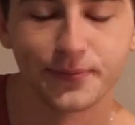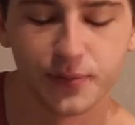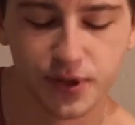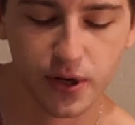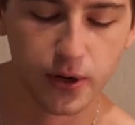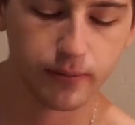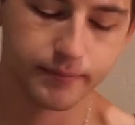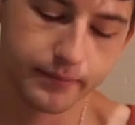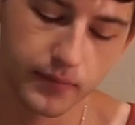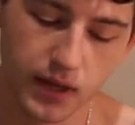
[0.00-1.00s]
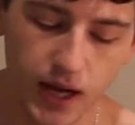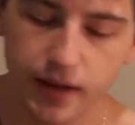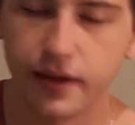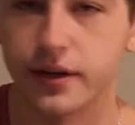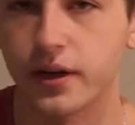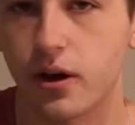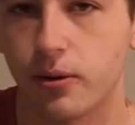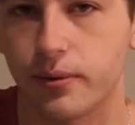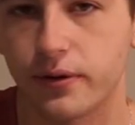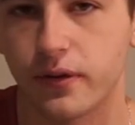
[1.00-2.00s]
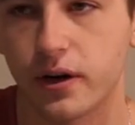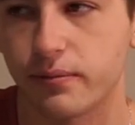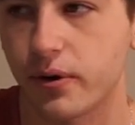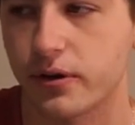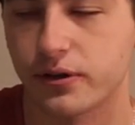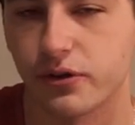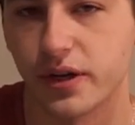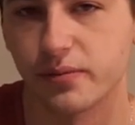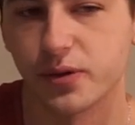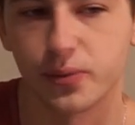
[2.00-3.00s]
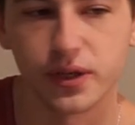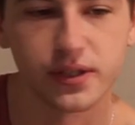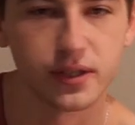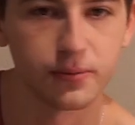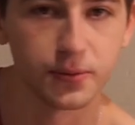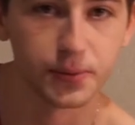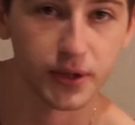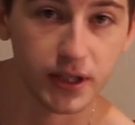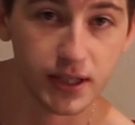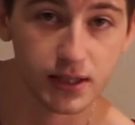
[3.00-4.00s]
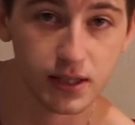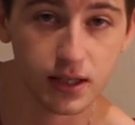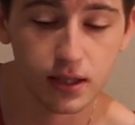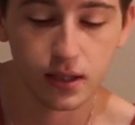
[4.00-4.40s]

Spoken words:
So, yeah, there you go. Boulevard of Broken Dreams. Pretty simple, pretty easy.